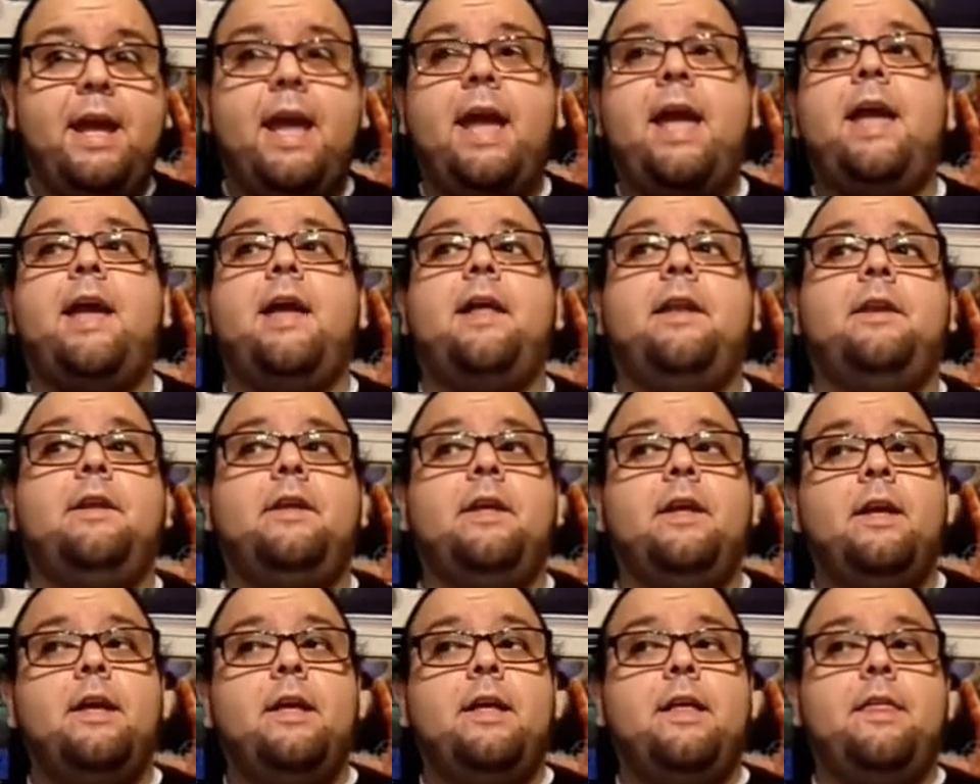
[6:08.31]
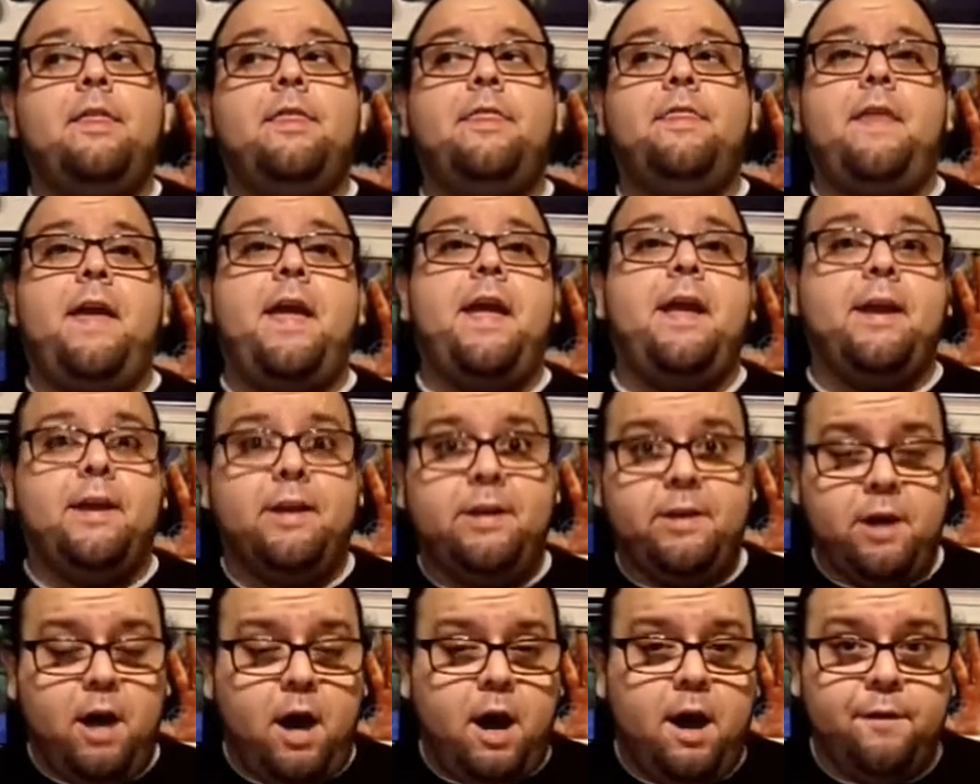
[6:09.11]
And
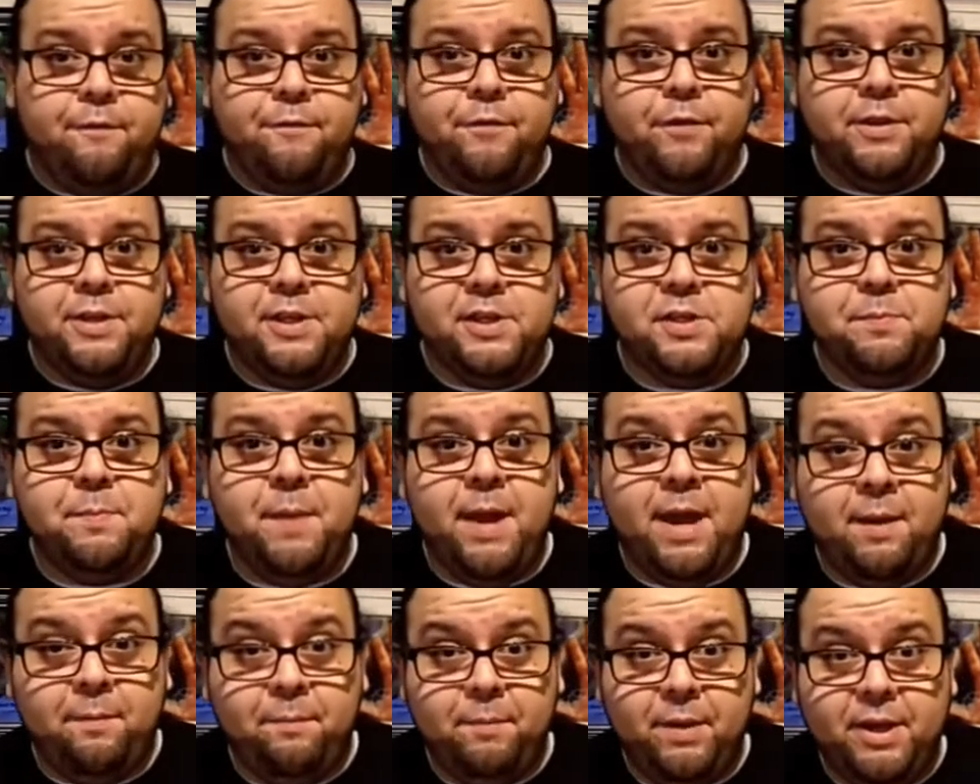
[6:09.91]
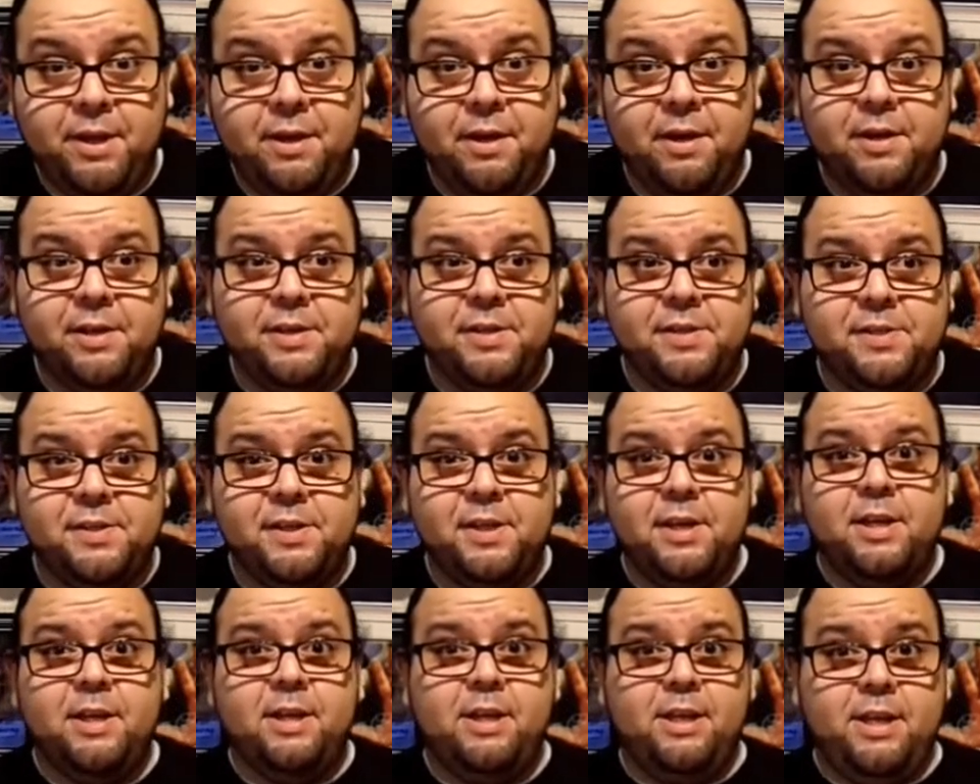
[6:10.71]
thank God for this man,
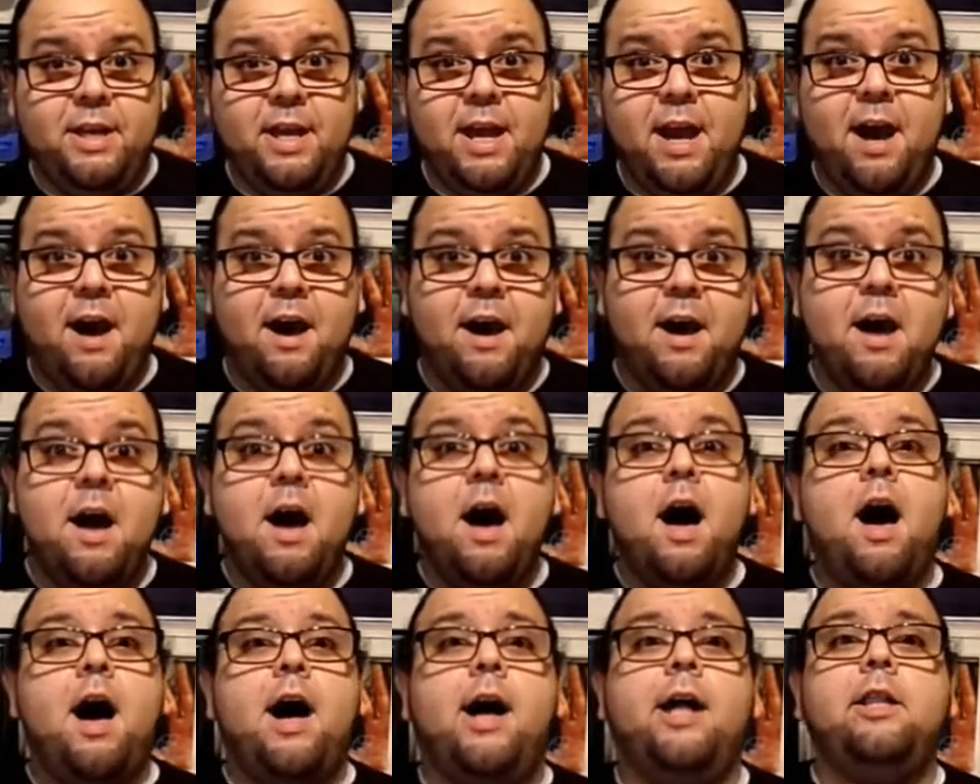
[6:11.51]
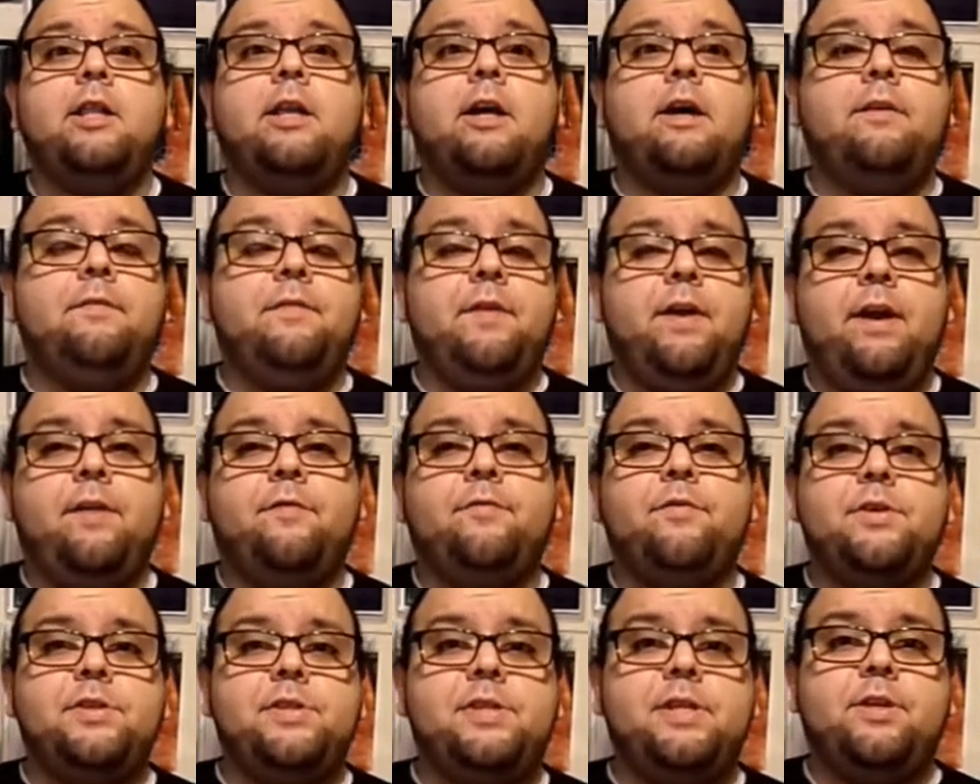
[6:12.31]
because, yeah, I love
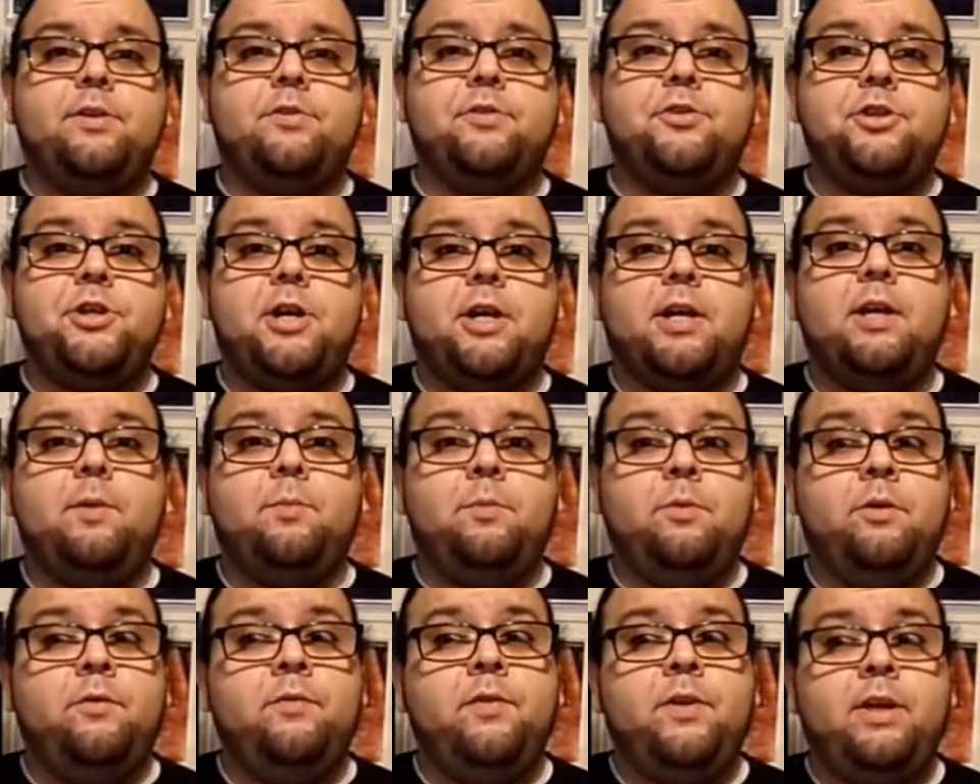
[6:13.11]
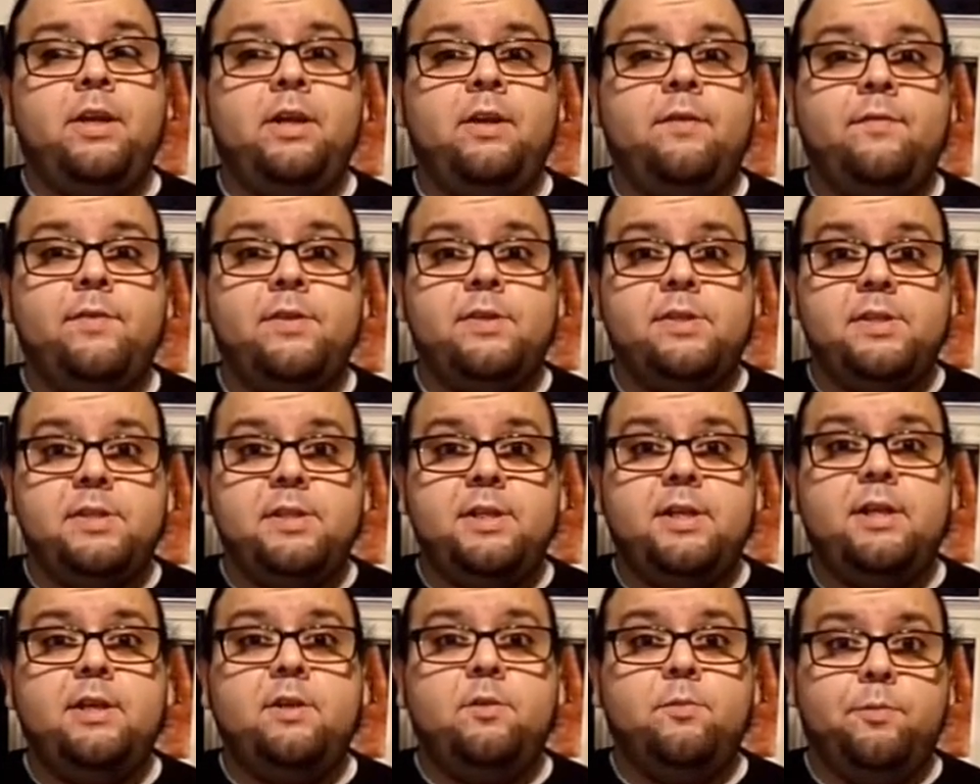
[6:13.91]
every single Chucky movie, even
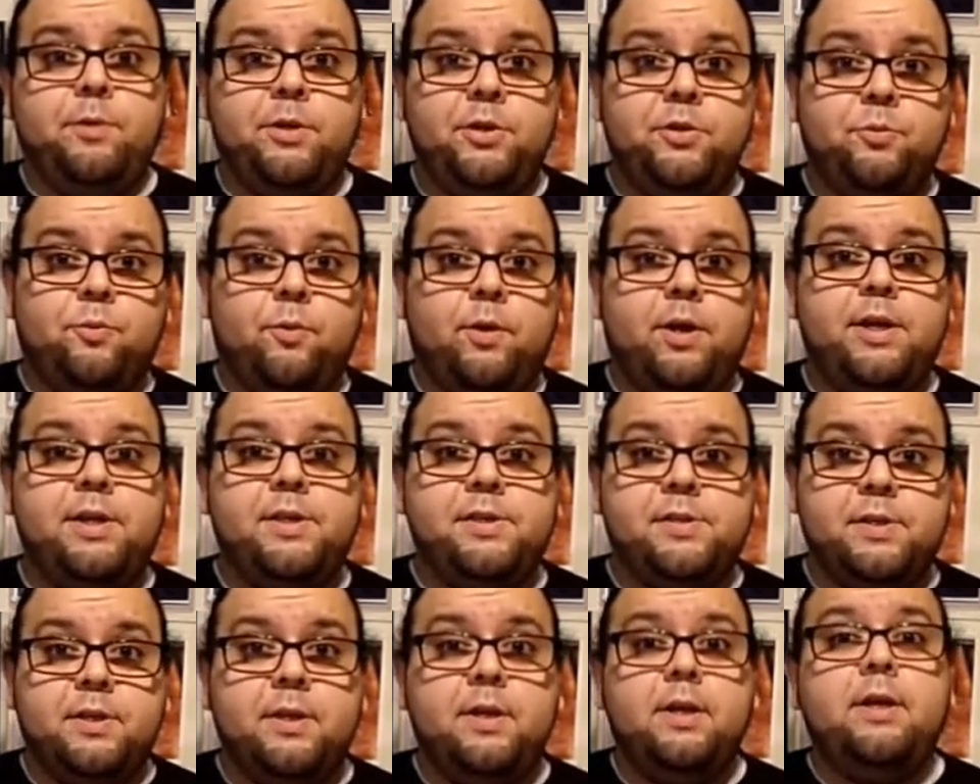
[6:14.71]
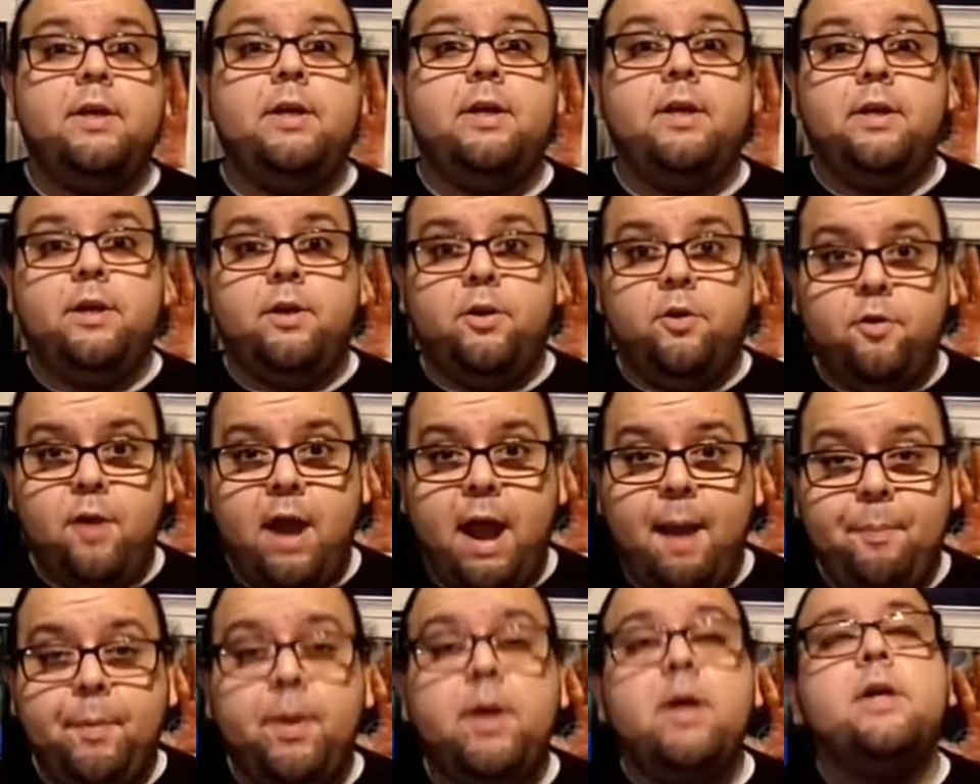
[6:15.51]
Seed, which was
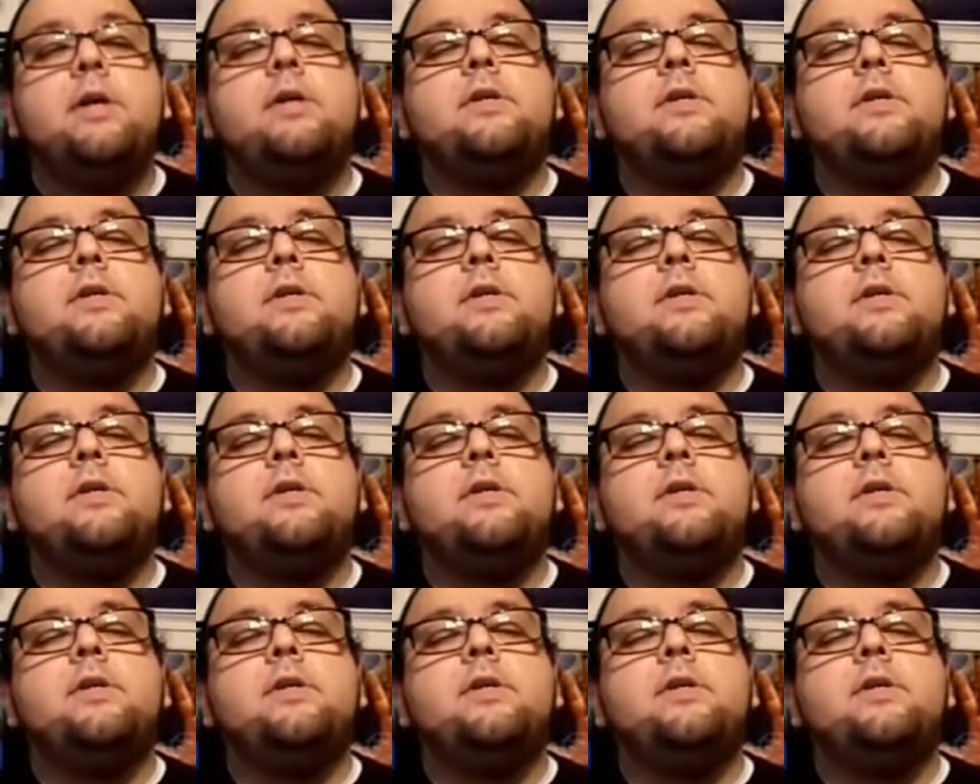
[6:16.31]
crap.